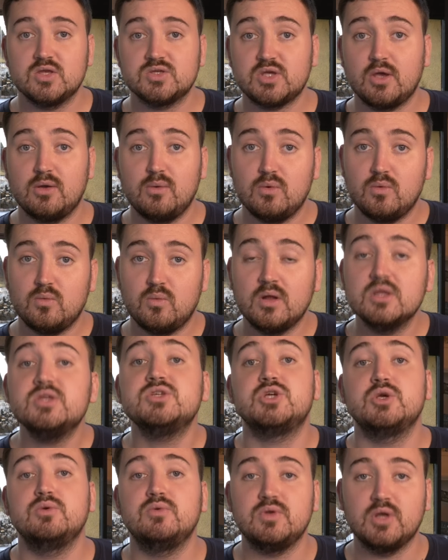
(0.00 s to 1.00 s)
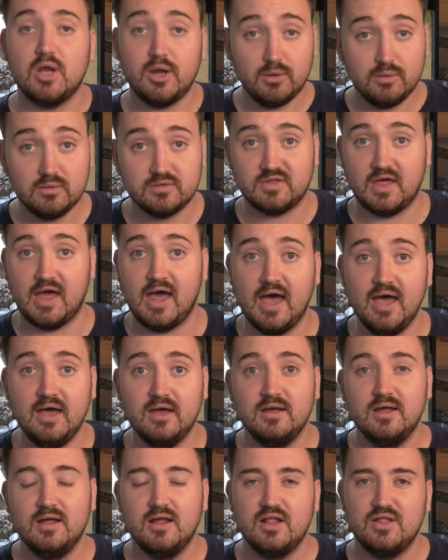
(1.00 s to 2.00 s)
So once you know that,